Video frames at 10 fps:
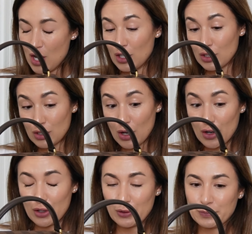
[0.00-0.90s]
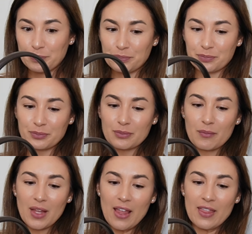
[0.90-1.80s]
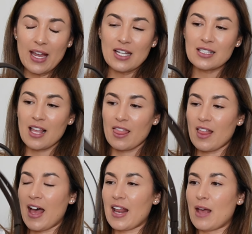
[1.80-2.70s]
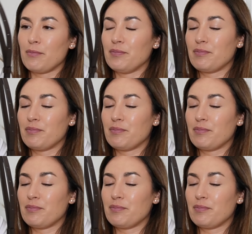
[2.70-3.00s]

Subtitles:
So there's that.